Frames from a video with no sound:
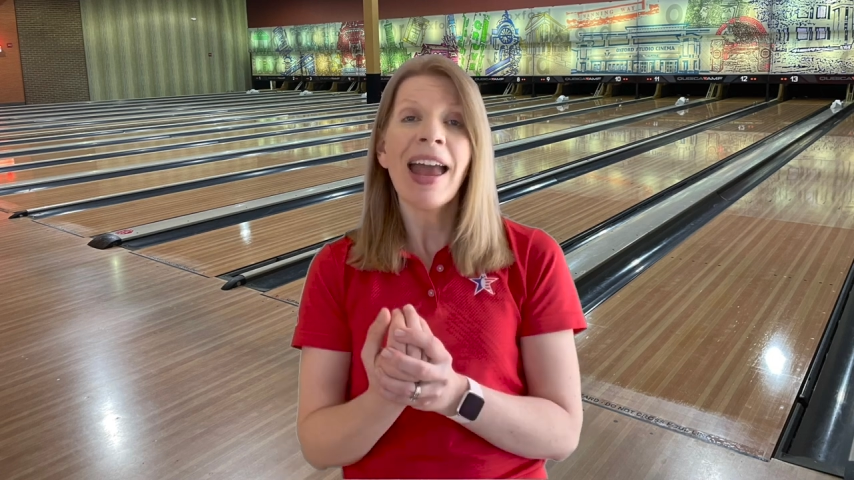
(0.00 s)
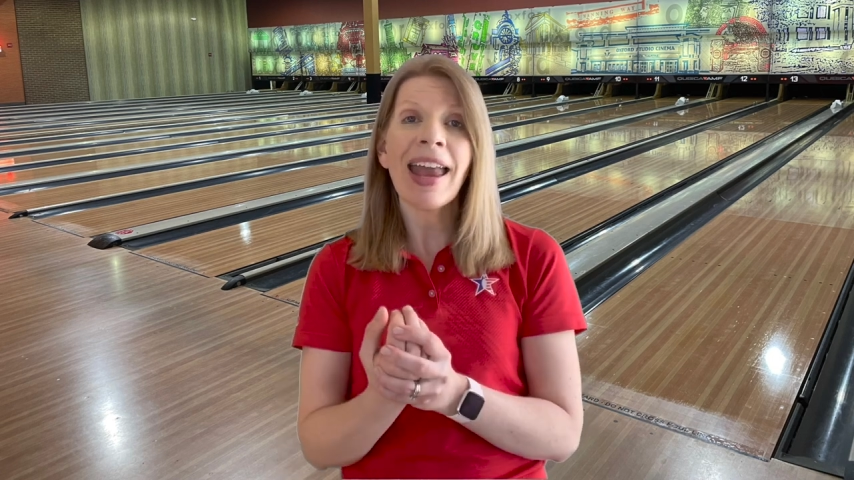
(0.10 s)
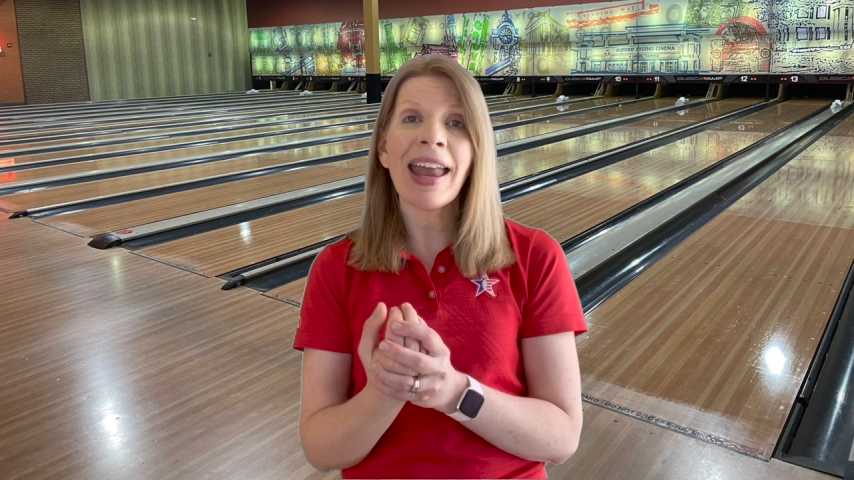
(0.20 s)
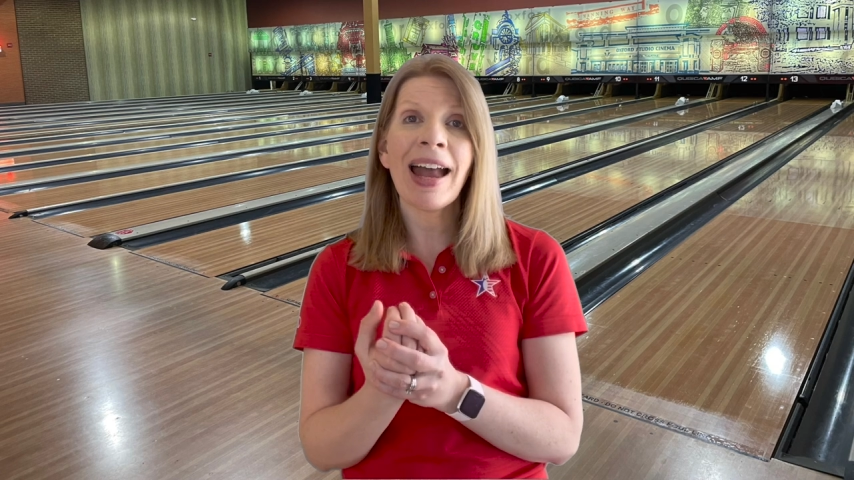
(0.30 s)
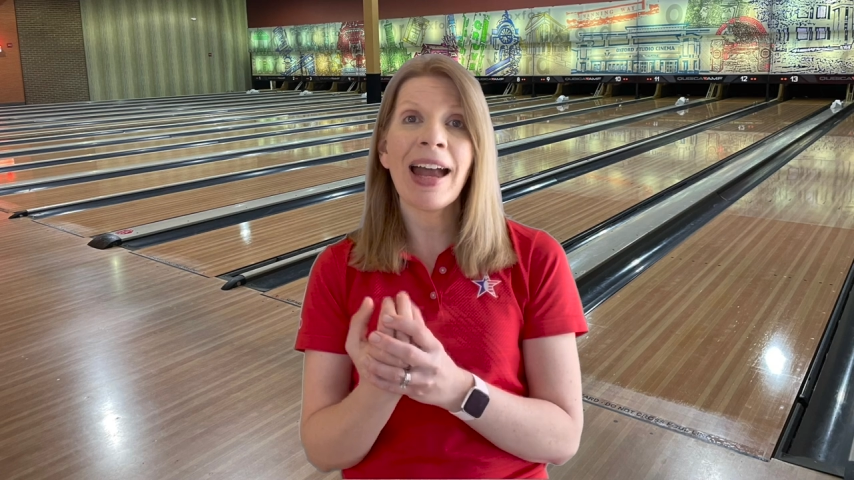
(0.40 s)

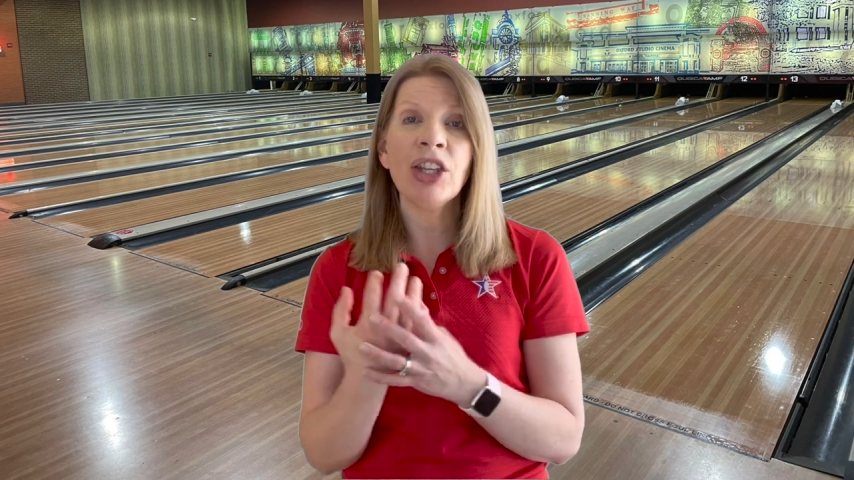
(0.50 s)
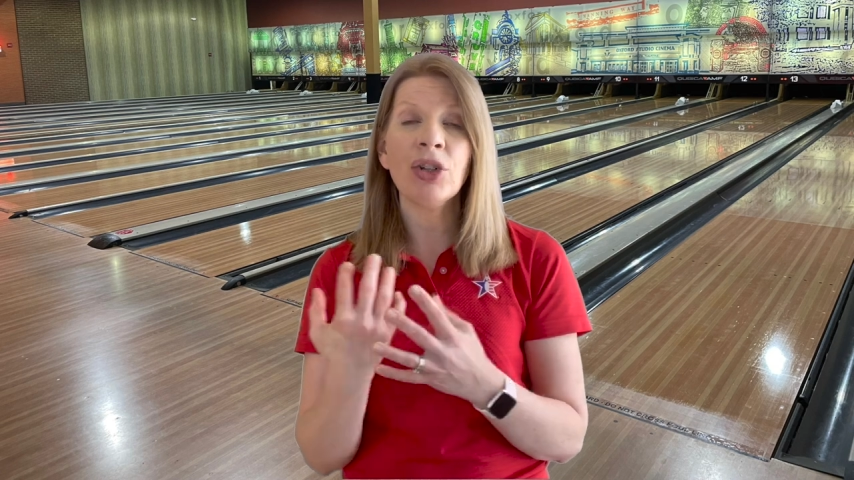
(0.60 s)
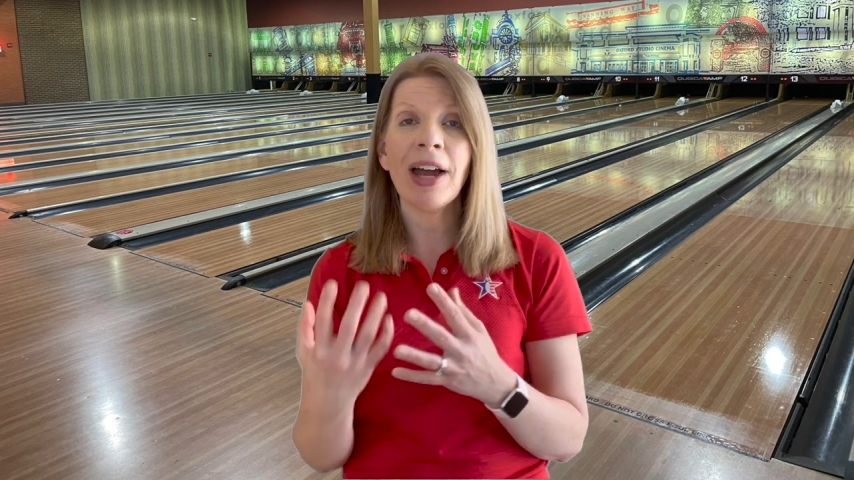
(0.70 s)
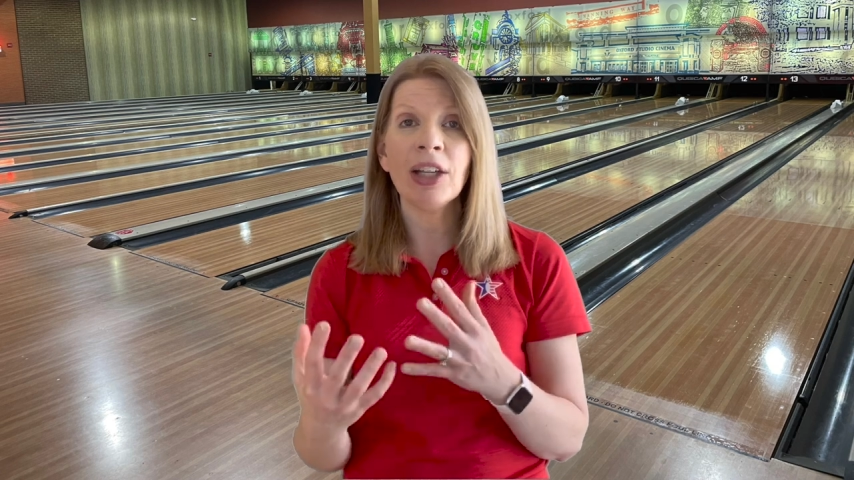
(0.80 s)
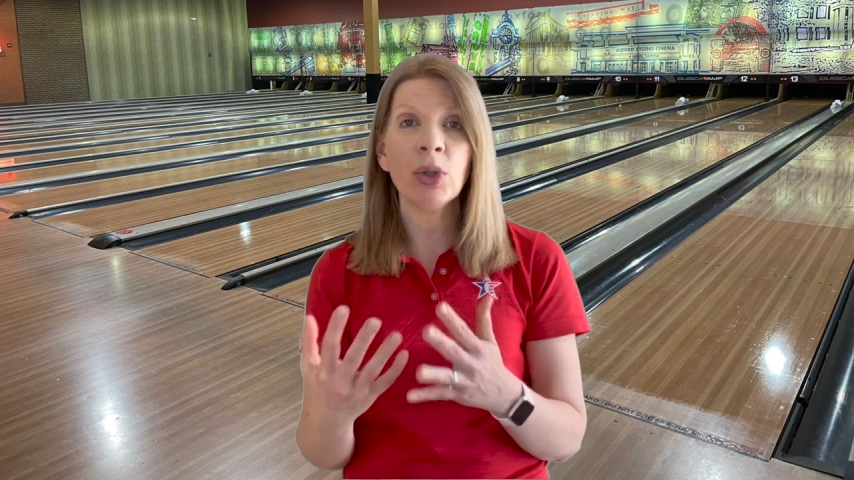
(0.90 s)
and you're
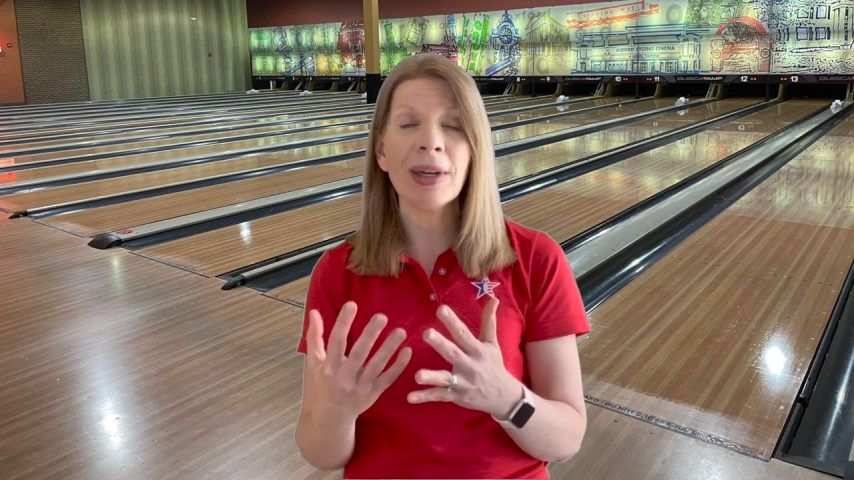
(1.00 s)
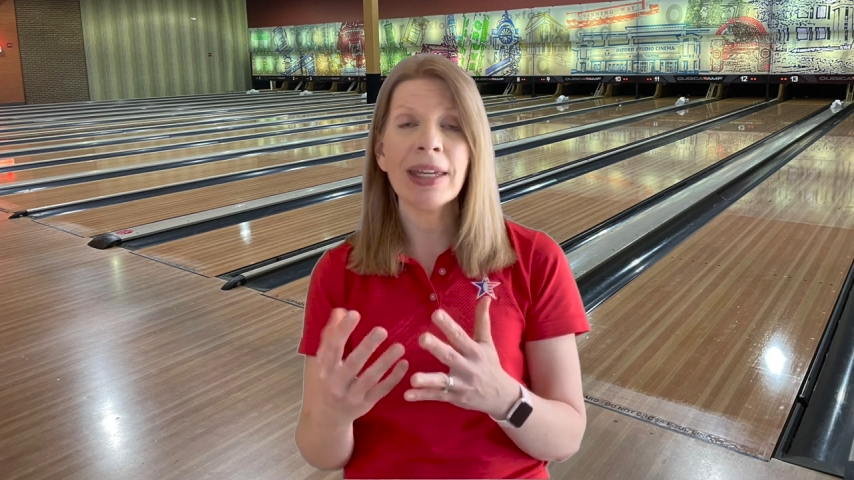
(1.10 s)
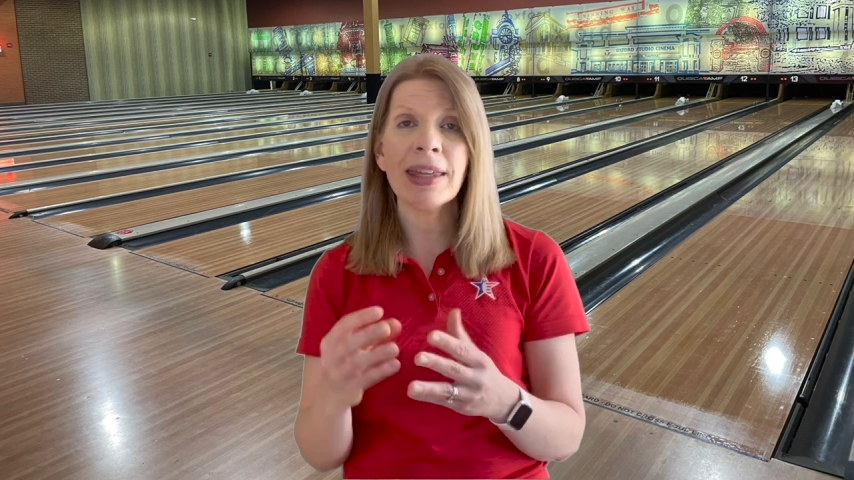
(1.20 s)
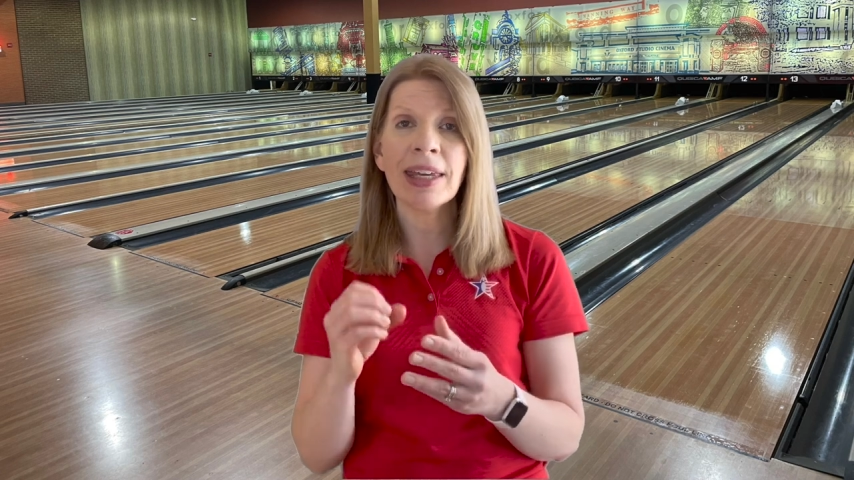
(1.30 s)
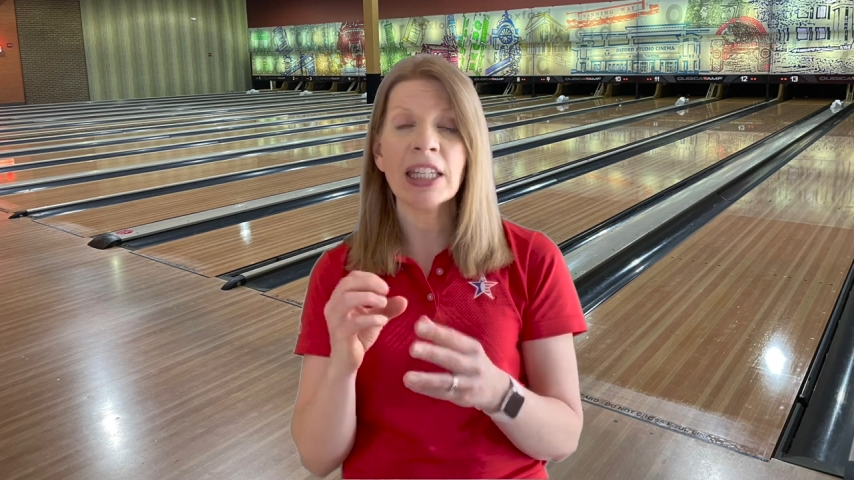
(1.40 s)
not doing
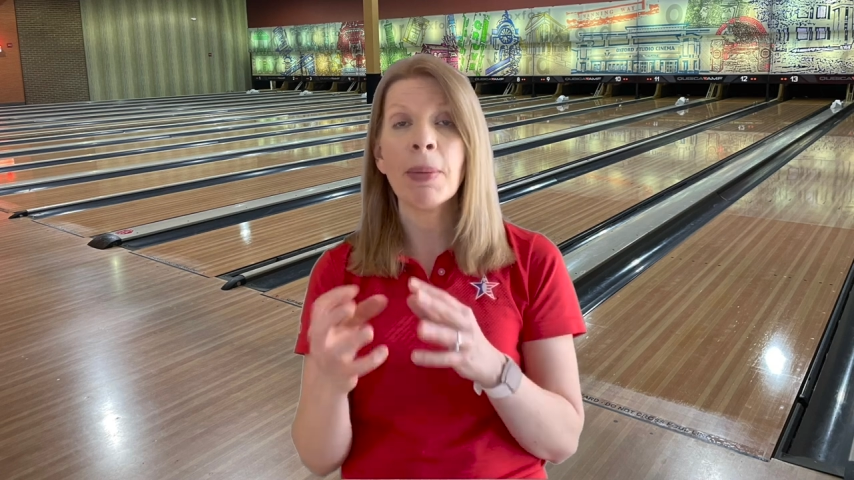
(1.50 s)
anything to